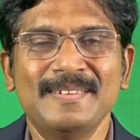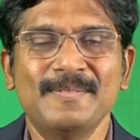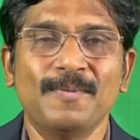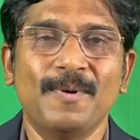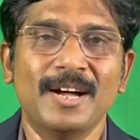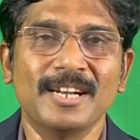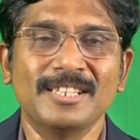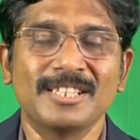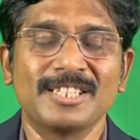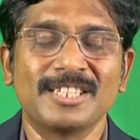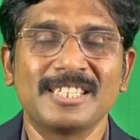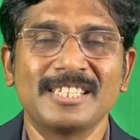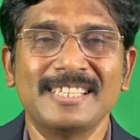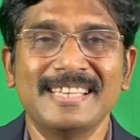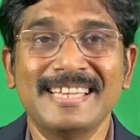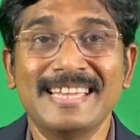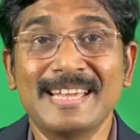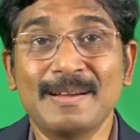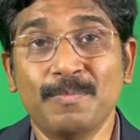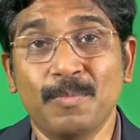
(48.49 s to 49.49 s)
Once
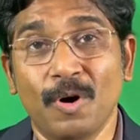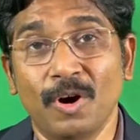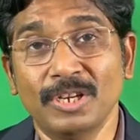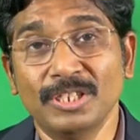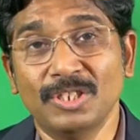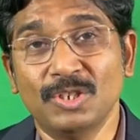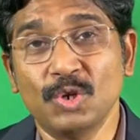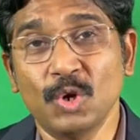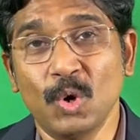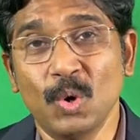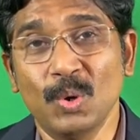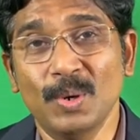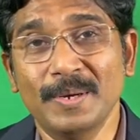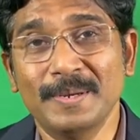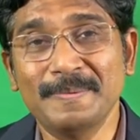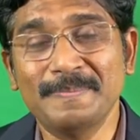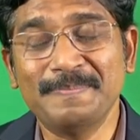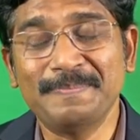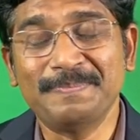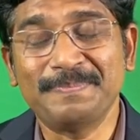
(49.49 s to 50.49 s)
a boy
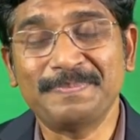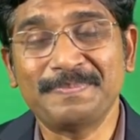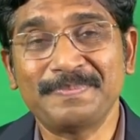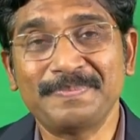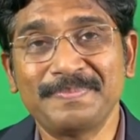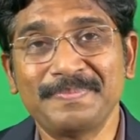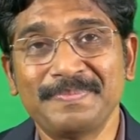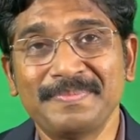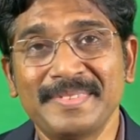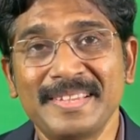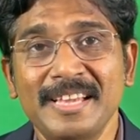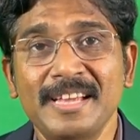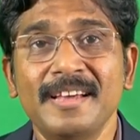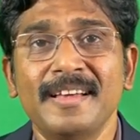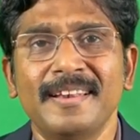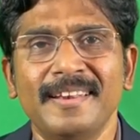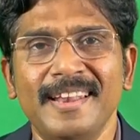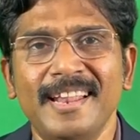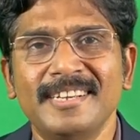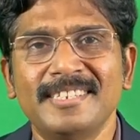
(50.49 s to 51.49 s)
told,
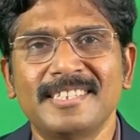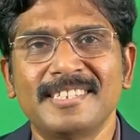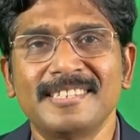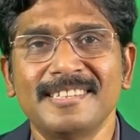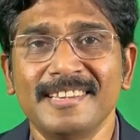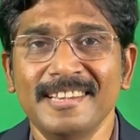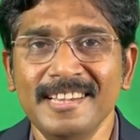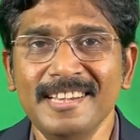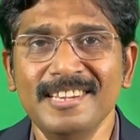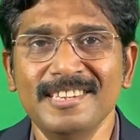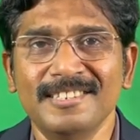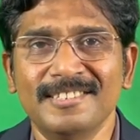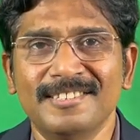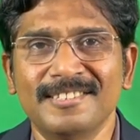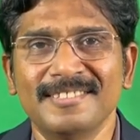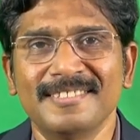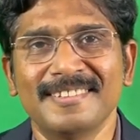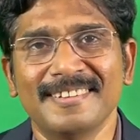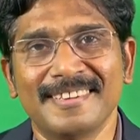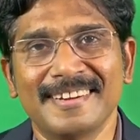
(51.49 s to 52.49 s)
let's
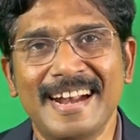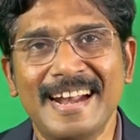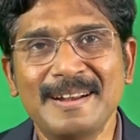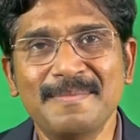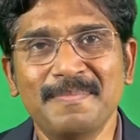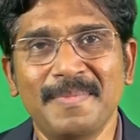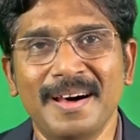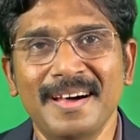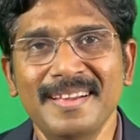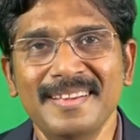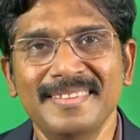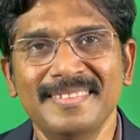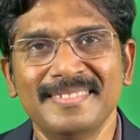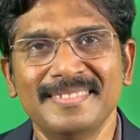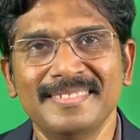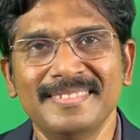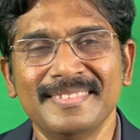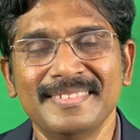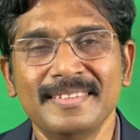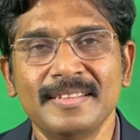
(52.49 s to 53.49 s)
eat, Grandma.
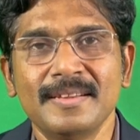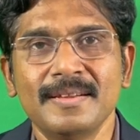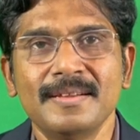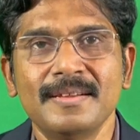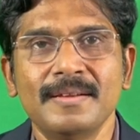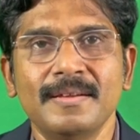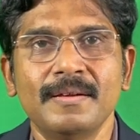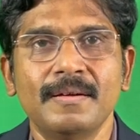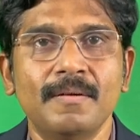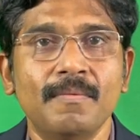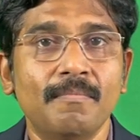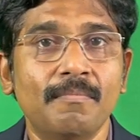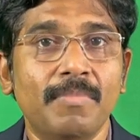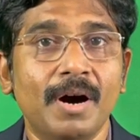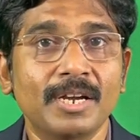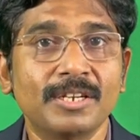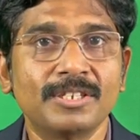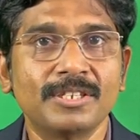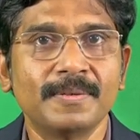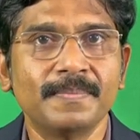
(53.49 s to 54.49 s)

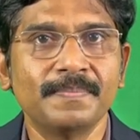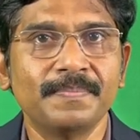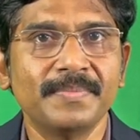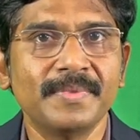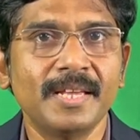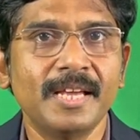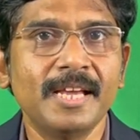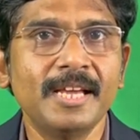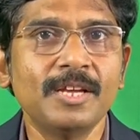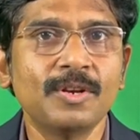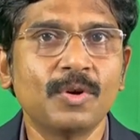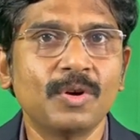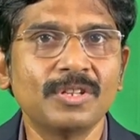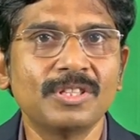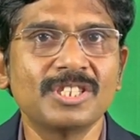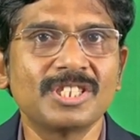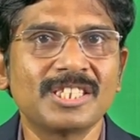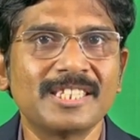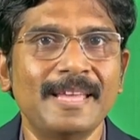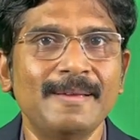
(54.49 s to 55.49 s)
But he
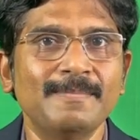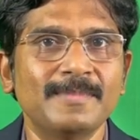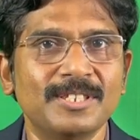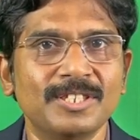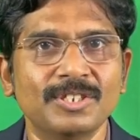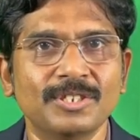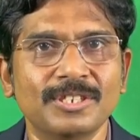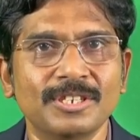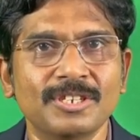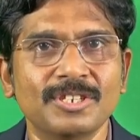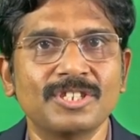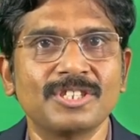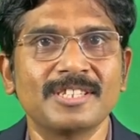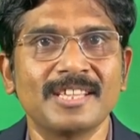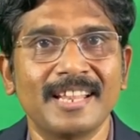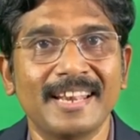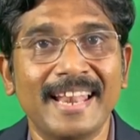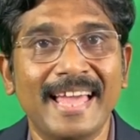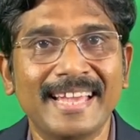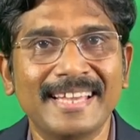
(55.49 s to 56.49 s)
wrote the same sentence
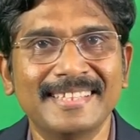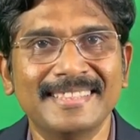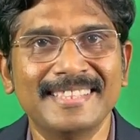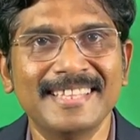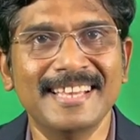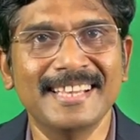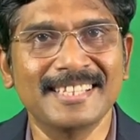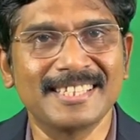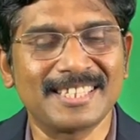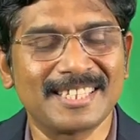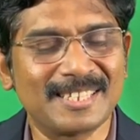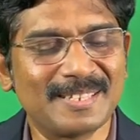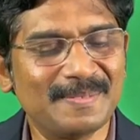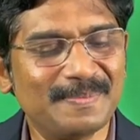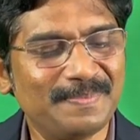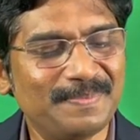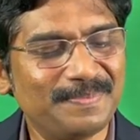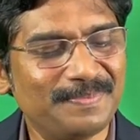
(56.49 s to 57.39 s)
like this.